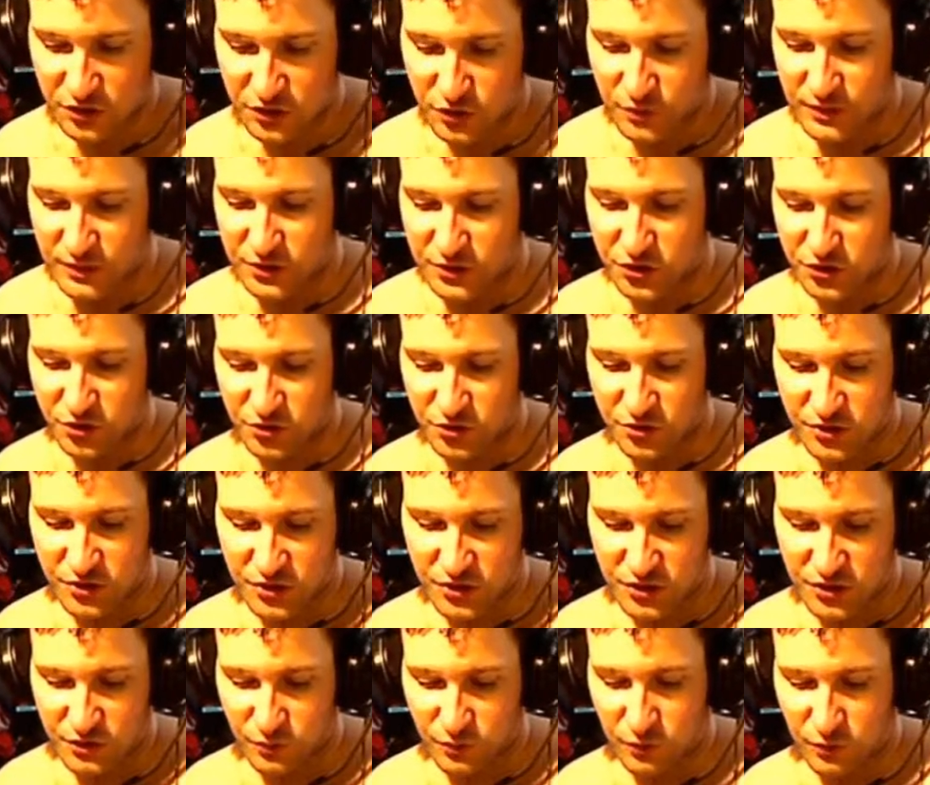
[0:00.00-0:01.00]

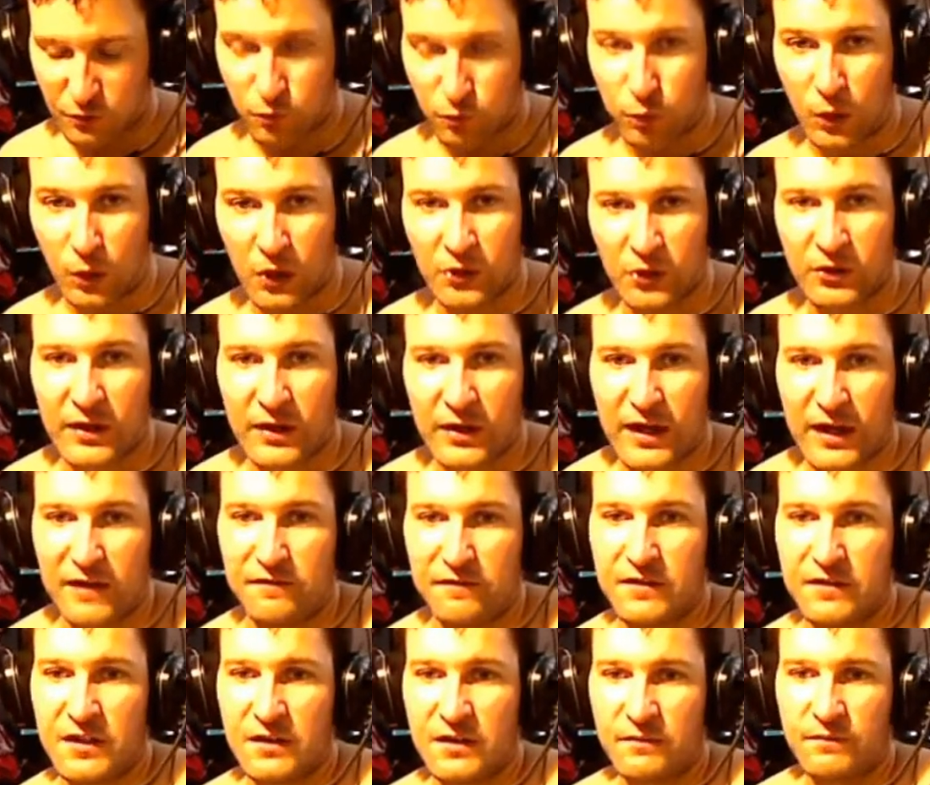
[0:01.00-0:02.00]
creatures. We're
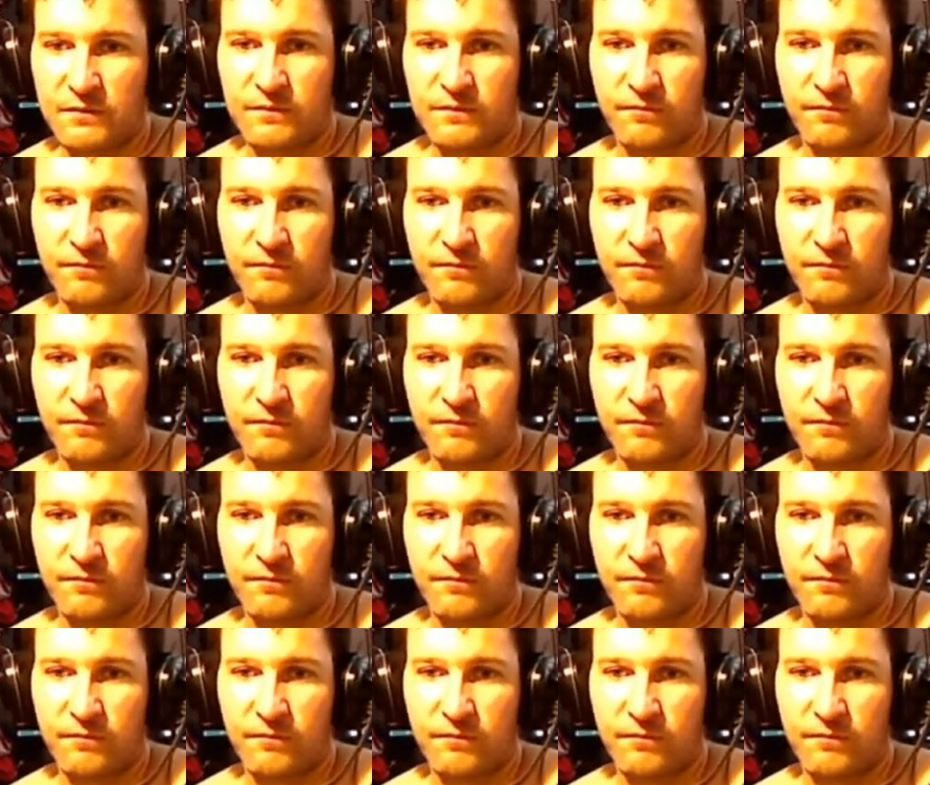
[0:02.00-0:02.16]
water-heavy.